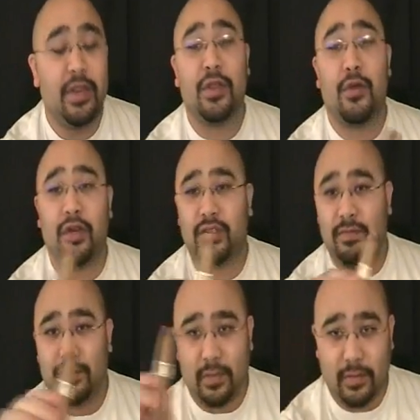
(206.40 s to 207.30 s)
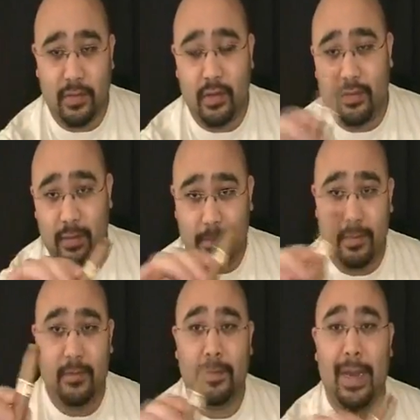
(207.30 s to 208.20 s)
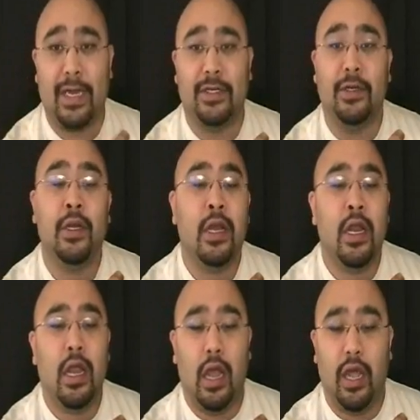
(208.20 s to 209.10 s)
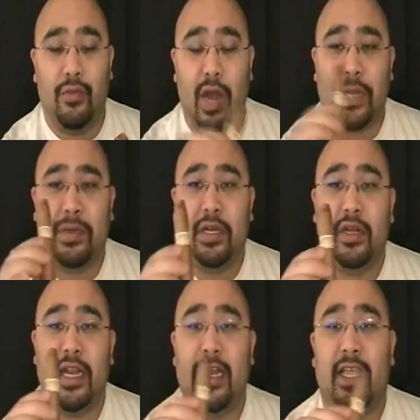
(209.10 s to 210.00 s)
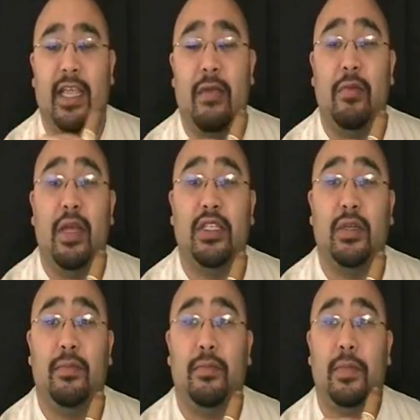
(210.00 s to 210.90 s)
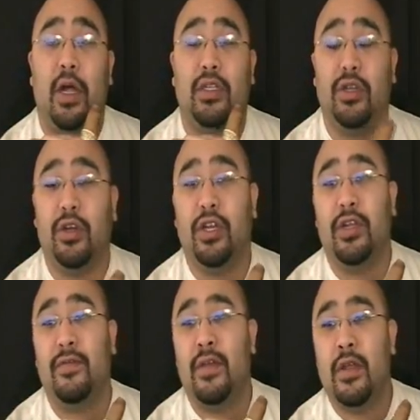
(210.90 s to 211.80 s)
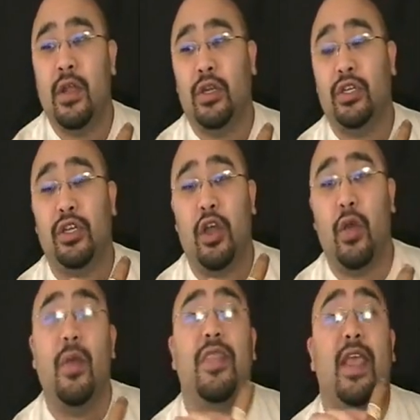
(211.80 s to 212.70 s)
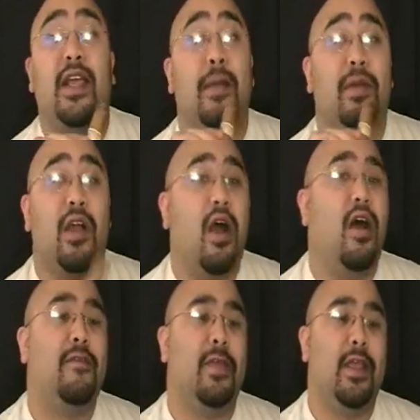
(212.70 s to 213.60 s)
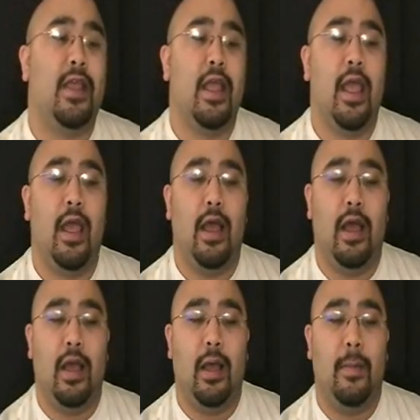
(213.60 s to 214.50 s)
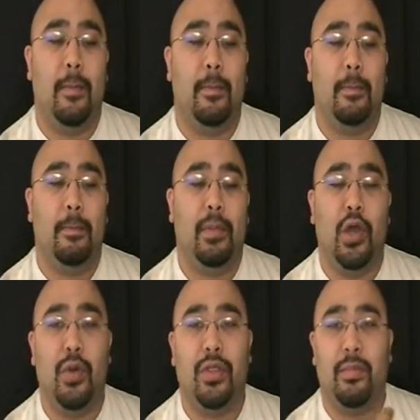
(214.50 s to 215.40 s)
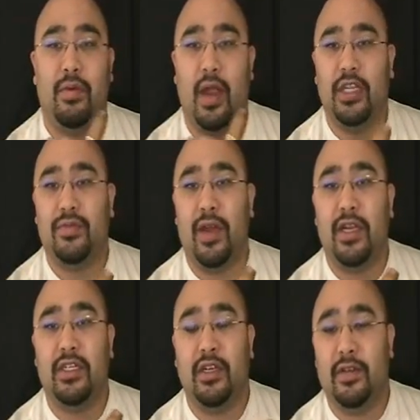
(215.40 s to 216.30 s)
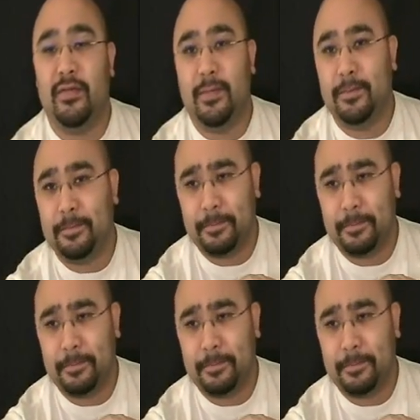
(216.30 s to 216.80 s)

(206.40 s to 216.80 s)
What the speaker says: in the course of the banter, the Rocky Patel Connecticut came up as an alternative to go with a cup of coffee, blowing the price range of